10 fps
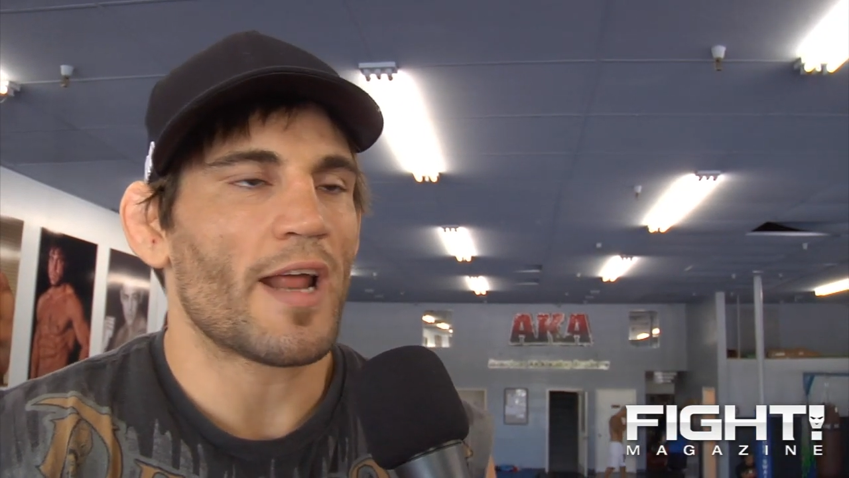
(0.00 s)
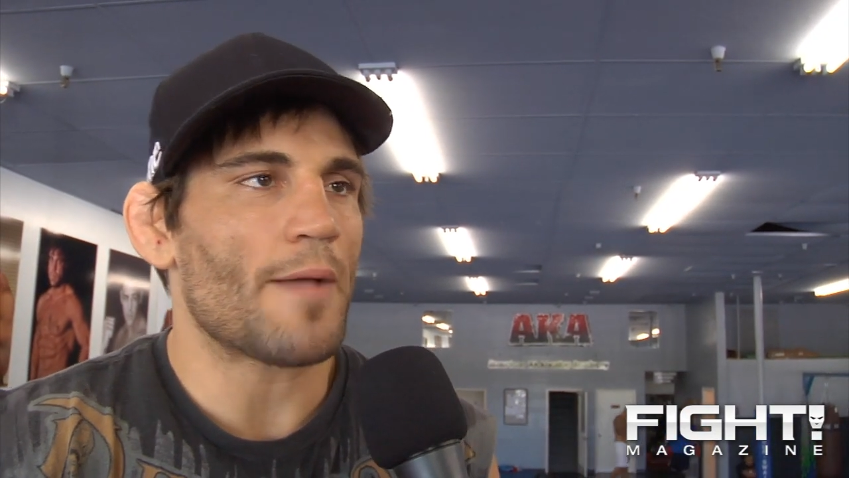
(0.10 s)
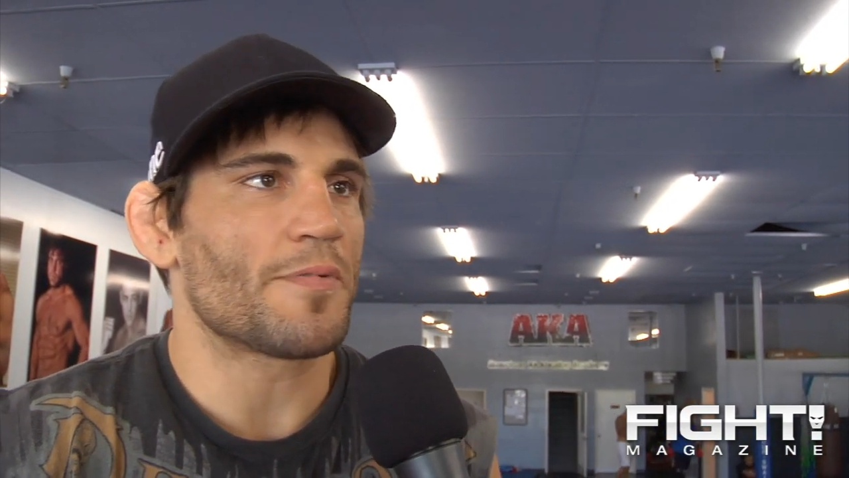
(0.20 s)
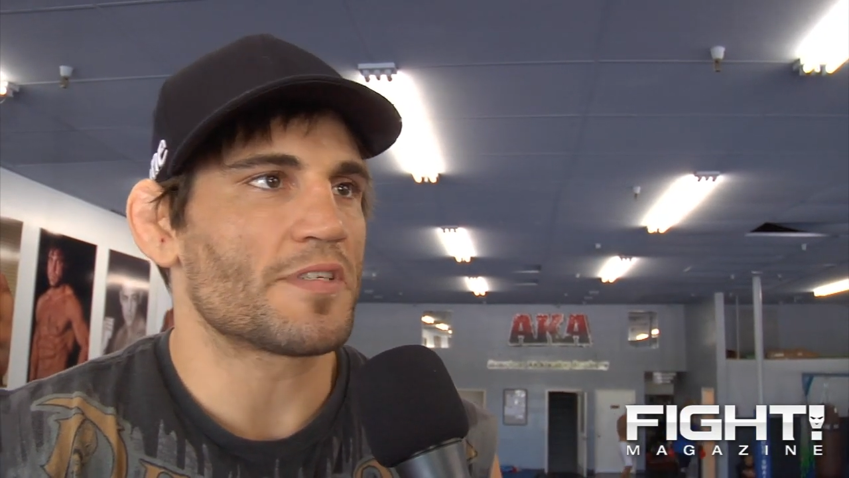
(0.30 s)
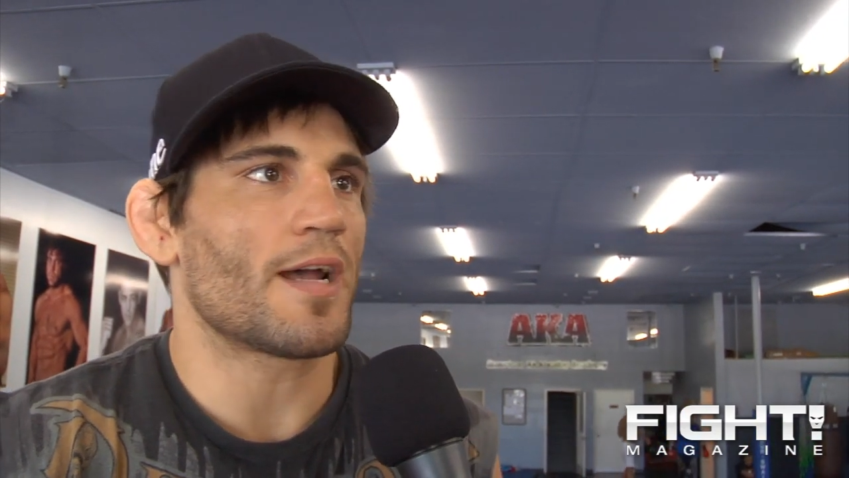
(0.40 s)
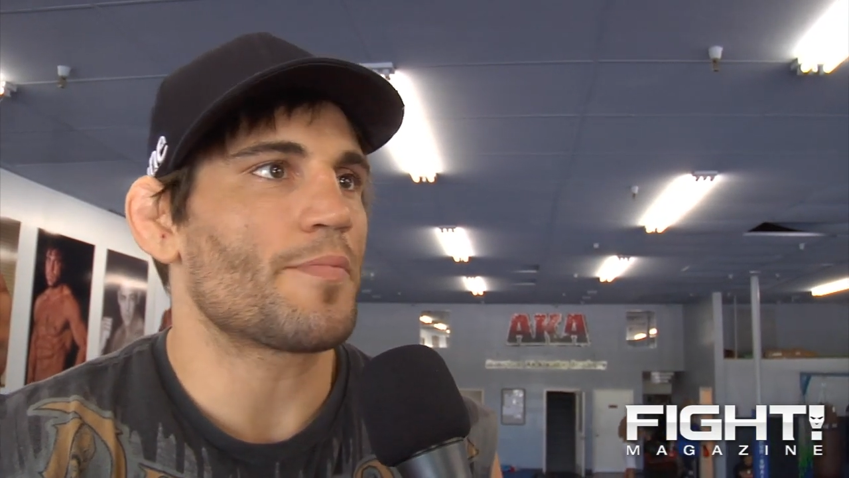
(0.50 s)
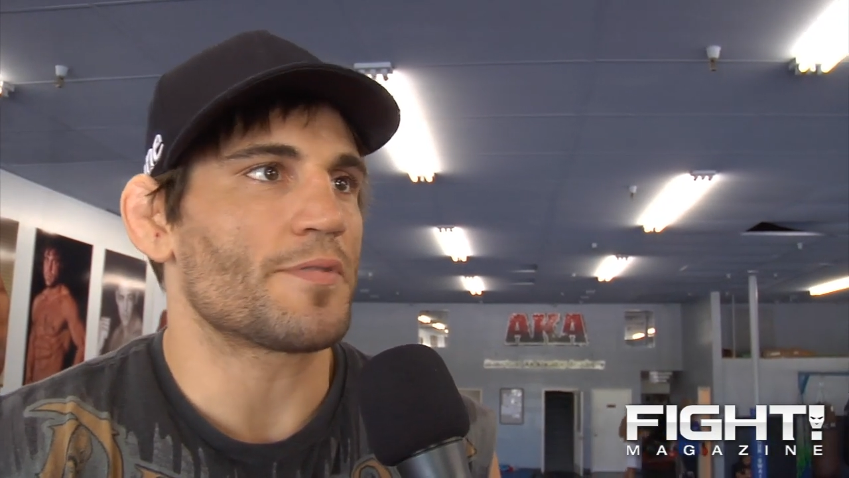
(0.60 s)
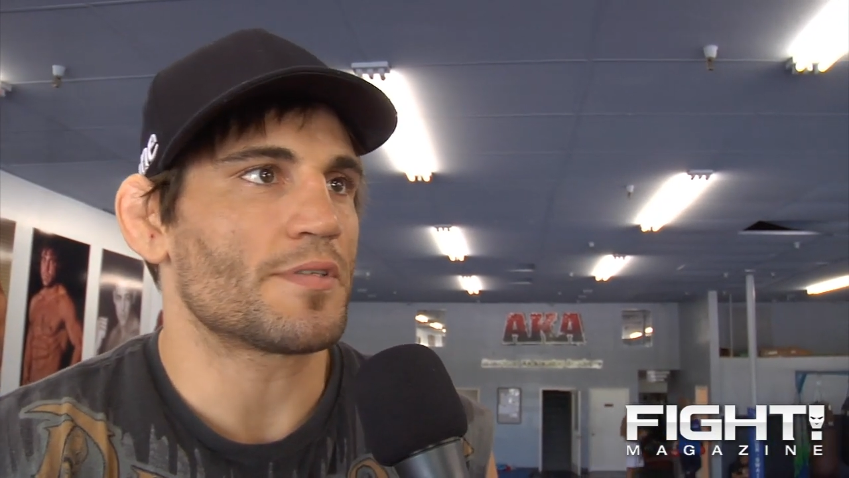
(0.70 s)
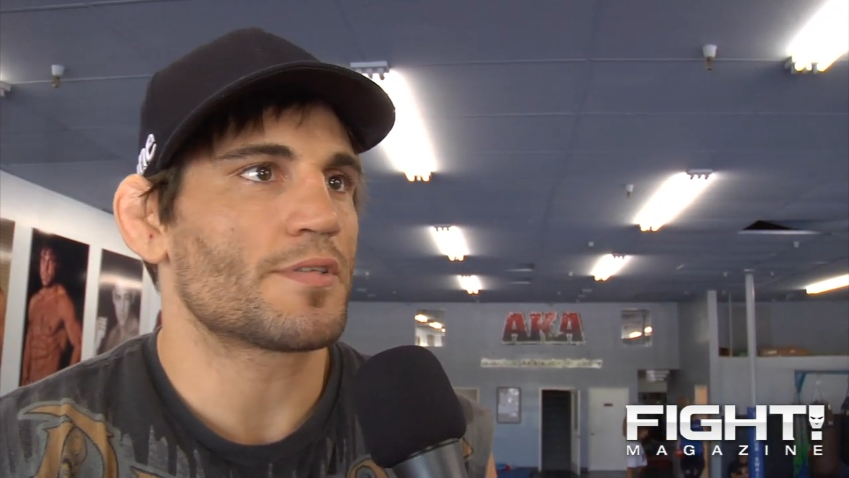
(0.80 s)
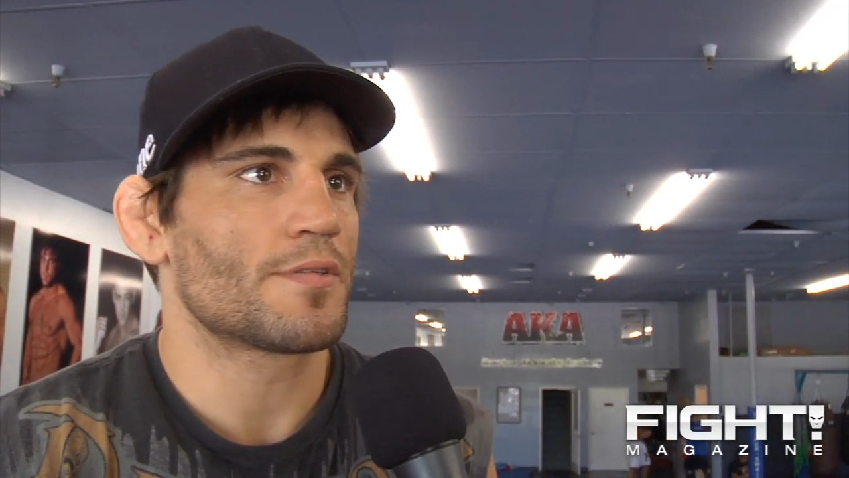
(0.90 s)
happens,
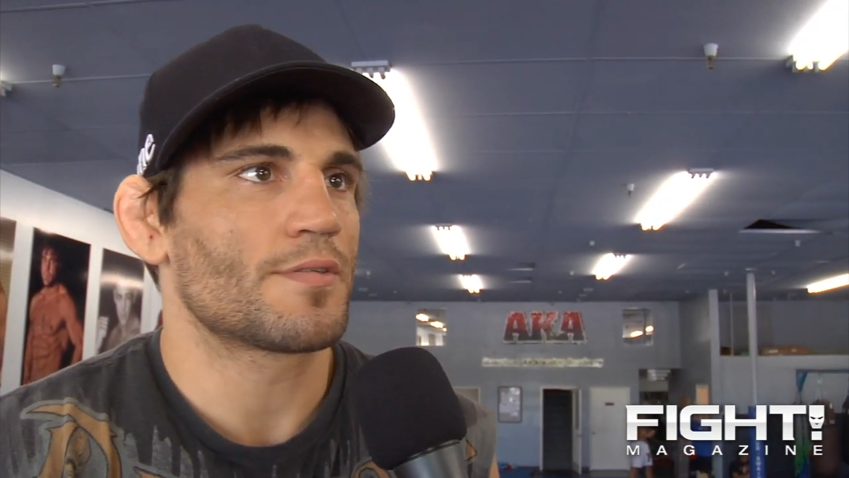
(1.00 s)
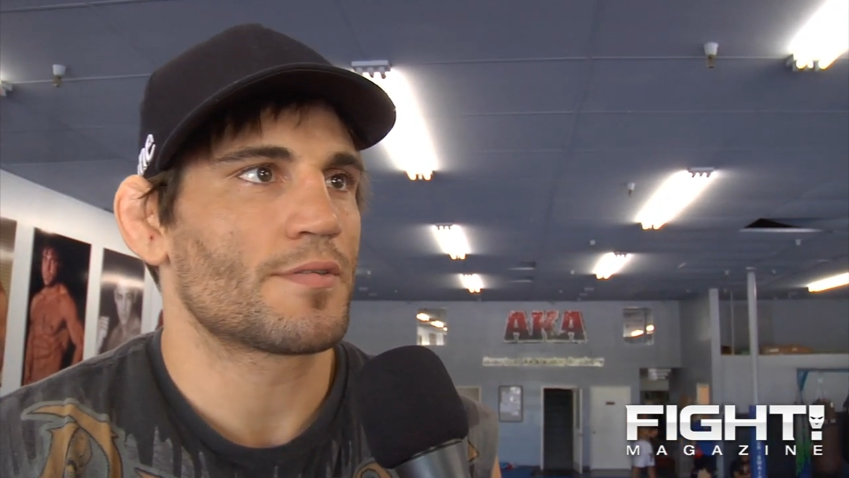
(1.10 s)
happens.